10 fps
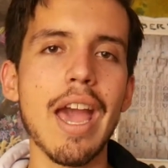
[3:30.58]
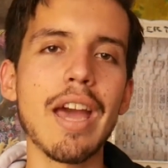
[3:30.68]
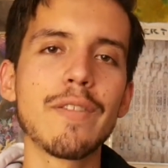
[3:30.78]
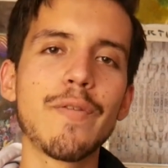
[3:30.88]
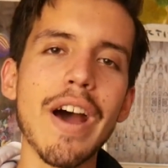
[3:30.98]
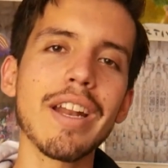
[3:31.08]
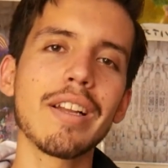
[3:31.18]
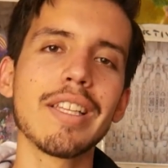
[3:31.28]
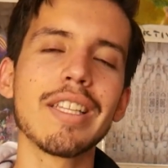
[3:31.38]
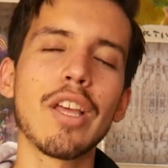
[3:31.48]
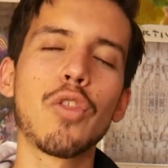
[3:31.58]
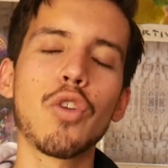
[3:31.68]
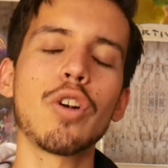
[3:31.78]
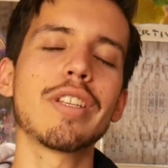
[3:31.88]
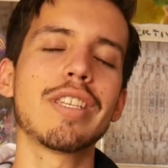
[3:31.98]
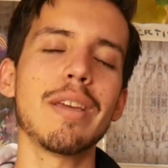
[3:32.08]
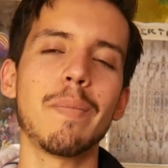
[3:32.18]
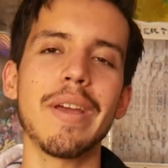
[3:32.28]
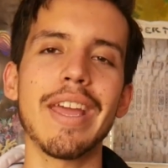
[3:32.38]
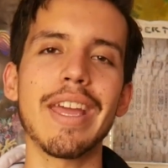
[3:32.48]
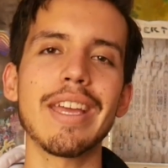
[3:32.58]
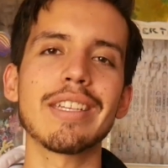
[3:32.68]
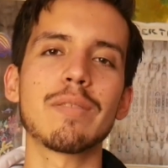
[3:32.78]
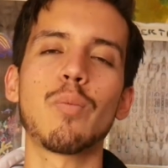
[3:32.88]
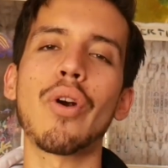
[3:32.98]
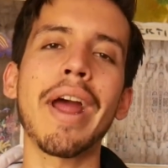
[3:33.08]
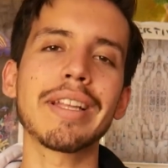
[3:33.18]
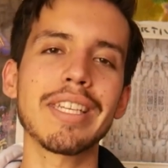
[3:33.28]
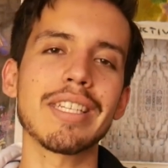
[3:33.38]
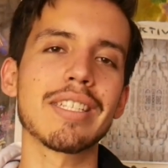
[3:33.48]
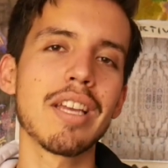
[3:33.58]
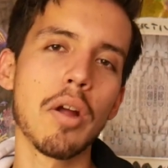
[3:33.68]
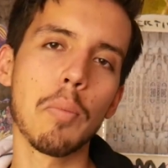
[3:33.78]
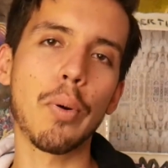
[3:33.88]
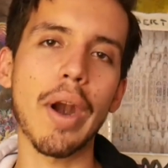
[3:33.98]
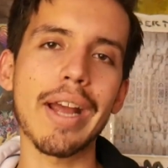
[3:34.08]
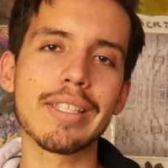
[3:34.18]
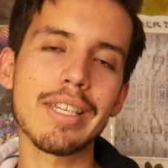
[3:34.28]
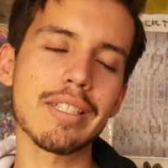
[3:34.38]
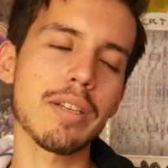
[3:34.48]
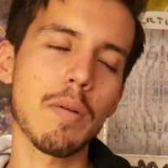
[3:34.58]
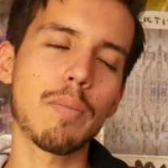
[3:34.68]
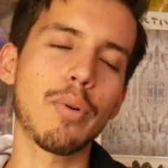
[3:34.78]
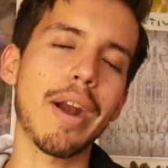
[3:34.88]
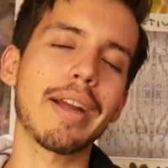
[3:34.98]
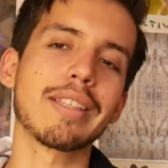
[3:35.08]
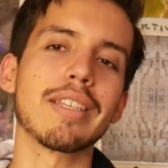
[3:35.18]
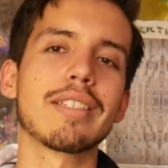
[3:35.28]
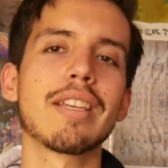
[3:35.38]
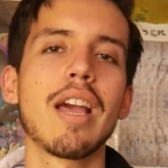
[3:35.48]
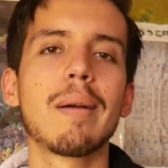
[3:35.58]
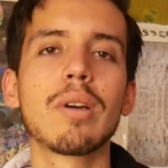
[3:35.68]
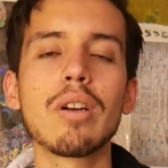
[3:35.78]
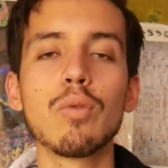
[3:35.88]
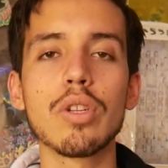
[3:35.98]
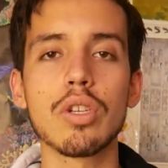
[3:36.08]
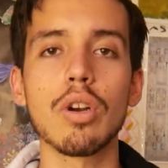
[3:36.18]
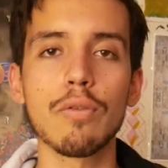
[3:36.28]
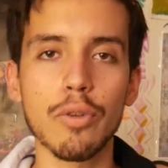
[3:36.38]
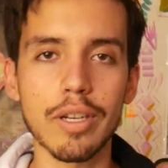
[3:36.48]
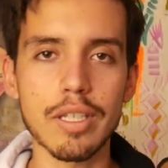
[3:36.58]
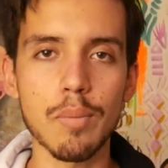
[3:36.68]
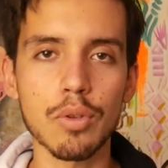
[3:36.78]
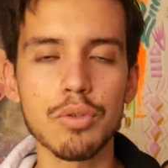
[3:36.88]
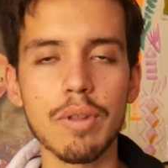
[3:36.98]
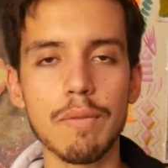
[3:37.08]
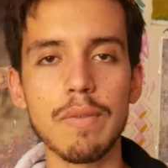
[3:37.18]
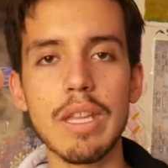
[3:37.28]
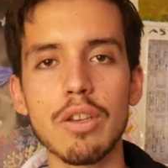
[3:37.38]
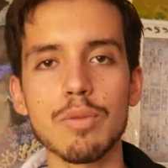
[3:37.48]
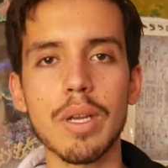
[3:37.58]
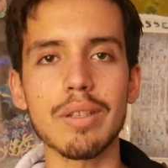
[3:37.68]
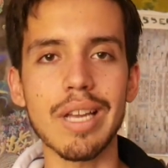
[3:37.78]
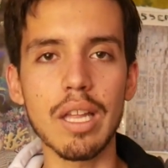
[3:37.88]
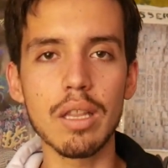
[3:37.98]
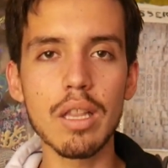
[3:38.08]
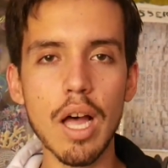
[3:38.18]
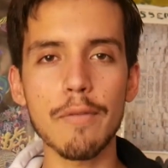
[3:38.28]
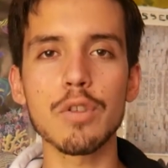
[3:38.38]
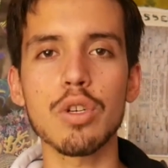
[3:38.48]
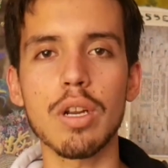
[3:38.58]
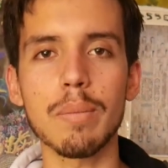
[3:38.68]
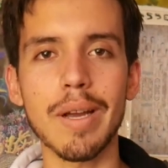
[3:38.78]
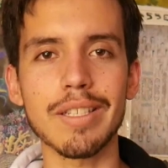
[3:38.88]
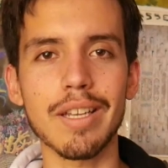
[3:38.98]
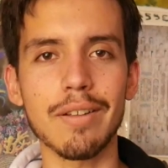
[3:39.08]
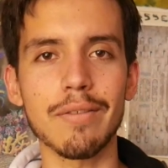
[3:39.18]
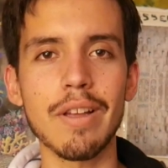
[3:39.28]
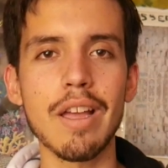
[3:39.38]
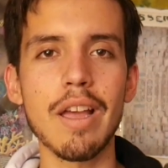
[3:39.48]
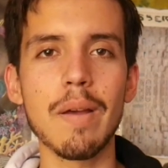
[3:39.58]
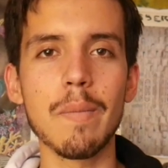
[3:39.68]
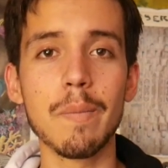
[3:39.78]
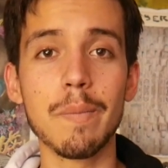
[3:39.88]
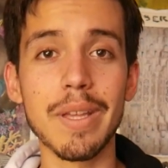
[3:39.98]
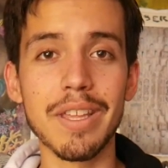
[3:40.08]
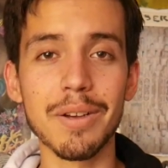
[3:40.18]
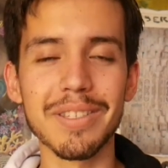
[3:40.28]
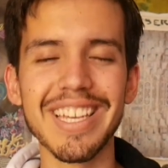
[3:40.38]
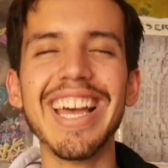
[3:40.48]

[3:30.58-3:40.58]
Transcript: and finally the third tip is practice practice practice i'm gonna return for example to the videos because i love shooting myself videos